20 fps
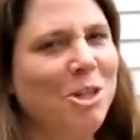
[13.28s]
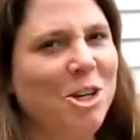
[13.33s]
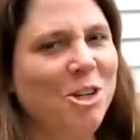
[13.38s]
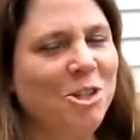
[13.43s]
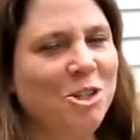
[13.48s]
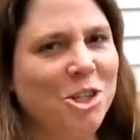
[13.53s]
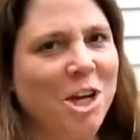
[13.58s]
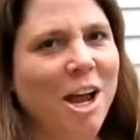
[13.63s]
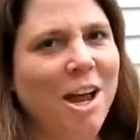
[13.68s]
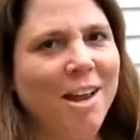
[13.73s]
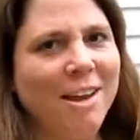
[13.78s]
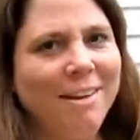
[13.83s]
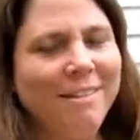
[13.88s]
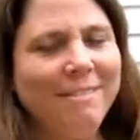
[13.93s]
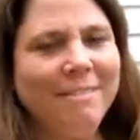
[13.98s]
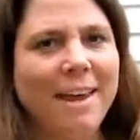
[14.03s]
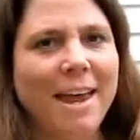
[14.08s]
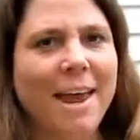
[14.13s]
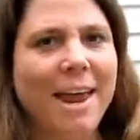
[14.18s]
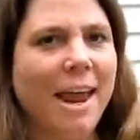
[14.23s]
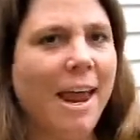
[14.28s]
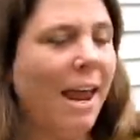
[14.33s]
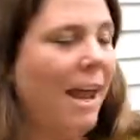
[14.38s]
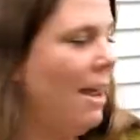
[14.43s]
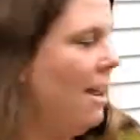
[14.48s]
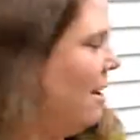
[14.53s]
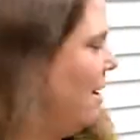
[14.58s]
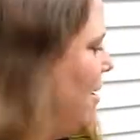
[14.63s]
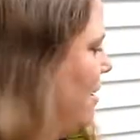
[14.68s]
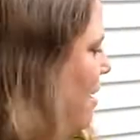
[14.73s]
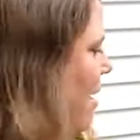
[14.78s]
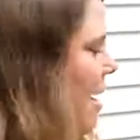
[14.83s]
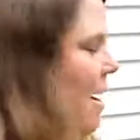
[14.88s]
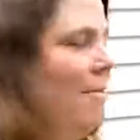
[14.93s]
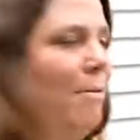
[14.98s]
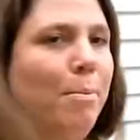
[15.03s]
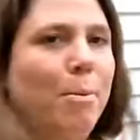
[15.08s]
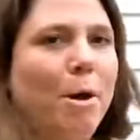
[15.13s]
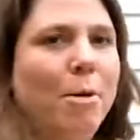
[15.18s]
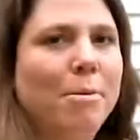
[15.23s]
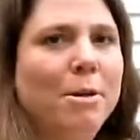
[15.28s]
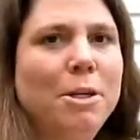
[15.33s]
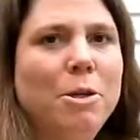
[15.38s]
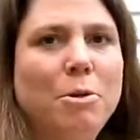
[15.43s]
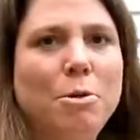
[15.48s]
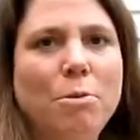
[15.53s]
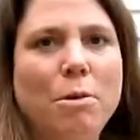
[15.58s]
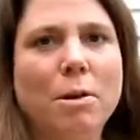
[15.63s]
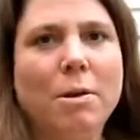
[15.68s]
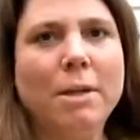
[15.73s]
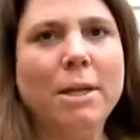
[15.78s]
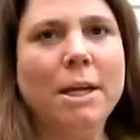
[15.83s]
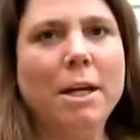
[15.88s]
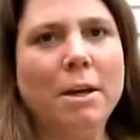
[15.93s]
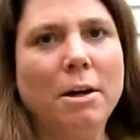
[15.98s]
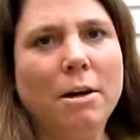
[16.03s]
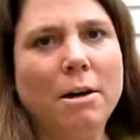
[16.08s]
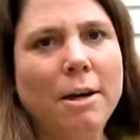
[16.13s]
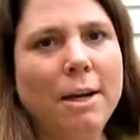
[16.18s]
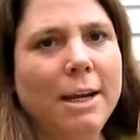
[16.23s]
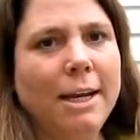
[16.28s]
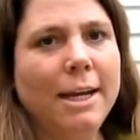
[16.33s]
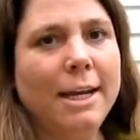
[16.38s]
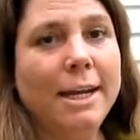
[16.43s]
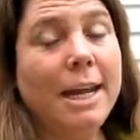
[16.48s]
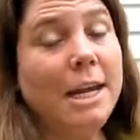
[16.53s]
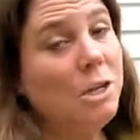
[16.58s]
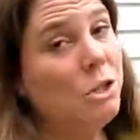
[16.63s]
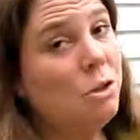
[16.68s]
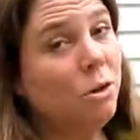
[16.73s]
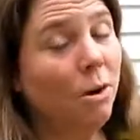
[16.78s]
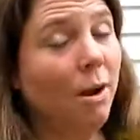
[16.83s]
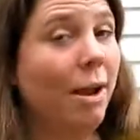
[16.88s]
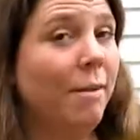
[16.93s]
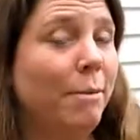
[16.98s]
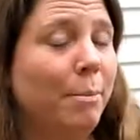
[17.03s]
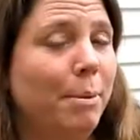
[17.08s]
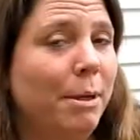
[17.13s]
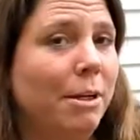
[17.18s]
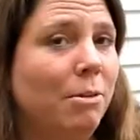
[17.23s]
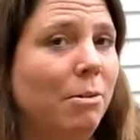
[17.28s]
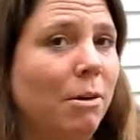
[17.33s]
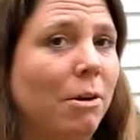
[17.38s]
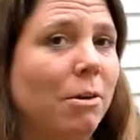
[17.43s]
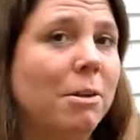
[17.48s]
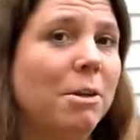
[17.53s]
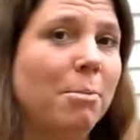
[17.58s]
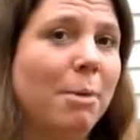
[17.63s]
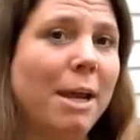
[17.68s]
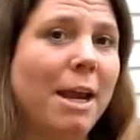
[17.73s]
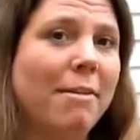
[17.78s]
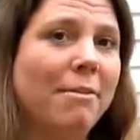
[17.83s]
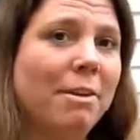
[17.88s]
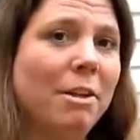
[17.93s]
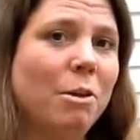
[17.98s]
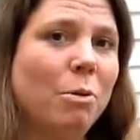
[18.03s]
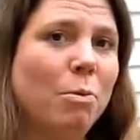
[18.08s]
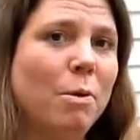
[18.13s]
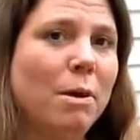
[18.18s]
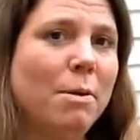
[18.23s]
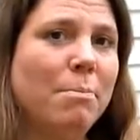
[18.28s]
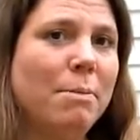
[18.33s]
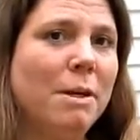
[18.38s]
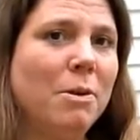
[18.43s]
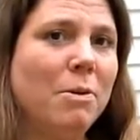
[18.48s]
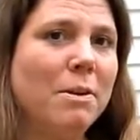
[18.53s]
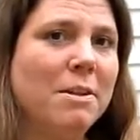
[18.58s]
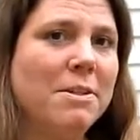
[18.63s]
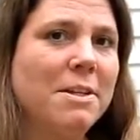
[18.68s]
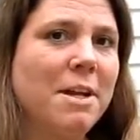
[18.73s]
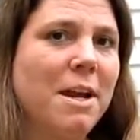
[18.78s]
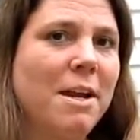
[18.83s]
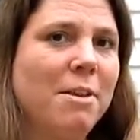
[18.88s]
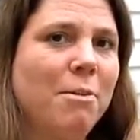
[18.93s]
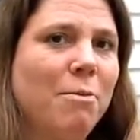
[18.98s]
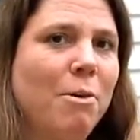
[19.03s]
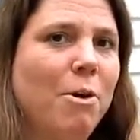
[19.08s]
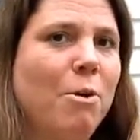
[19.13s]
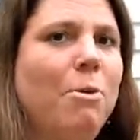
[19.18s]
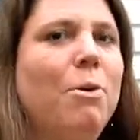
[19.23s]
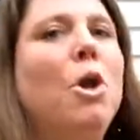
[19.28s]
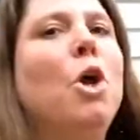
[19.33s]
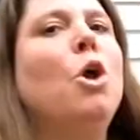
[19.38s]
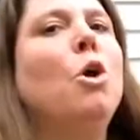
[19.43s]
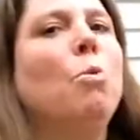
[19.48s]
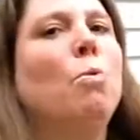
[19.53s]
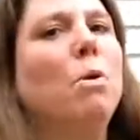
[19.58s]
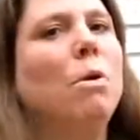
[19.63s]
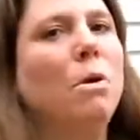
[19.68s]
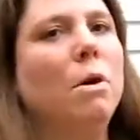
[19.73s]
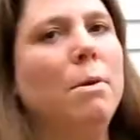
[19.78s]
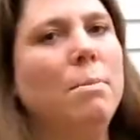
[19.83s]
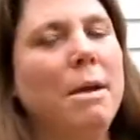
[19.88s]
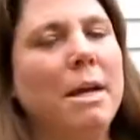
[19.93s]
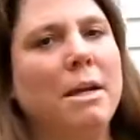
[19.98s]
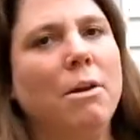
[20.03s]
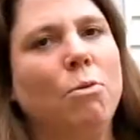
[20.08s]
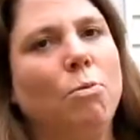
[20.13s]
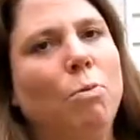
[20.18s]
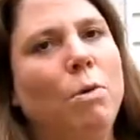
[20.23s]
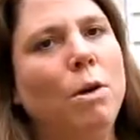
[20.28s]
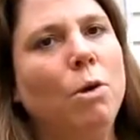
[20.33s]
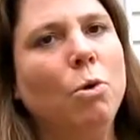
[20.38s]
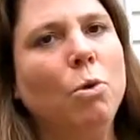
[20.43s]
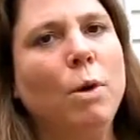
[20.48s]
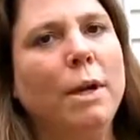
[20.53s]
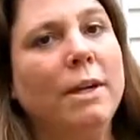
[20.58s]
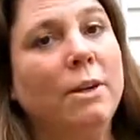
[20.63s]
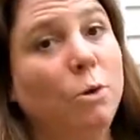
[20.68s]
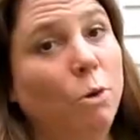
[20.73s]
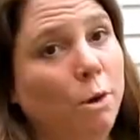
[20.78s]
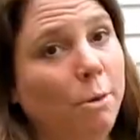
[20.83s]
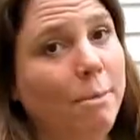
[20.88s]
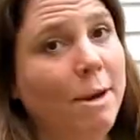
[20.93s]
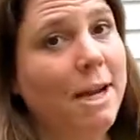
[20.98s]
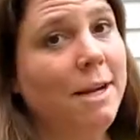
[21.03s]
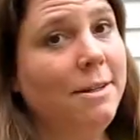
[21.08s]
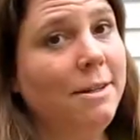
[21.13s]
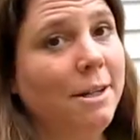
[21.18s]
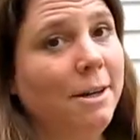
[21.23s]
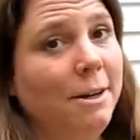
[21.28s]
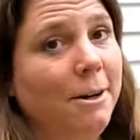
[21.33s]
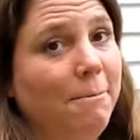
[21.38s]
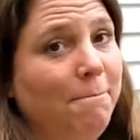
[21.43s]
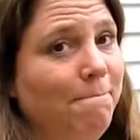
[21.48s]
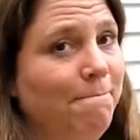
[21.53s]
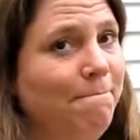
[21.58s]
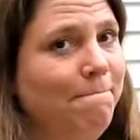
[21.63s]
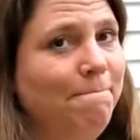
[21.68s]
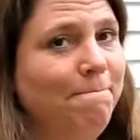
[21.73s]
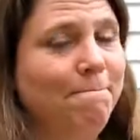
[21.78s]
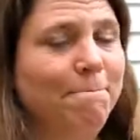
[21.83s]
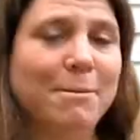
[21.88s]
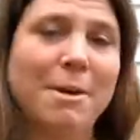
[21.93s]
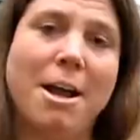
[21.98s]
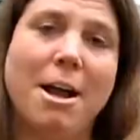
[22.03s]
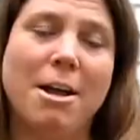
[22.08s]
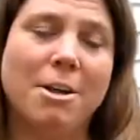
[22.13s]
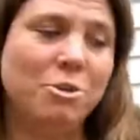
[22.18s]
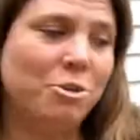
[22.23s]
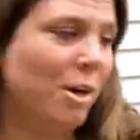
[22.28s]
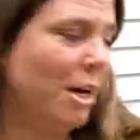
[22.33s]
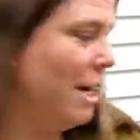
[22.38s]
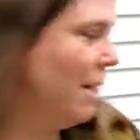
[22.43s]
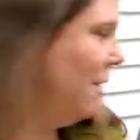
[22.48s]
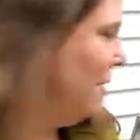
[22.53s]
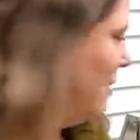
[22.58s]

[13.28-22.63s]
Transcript: Chive, and I have a barbecue grill here in case you don't have a big grill and you might have a little one and be on the side of the road. We're going to make a real quick gourmet dinner. Entree.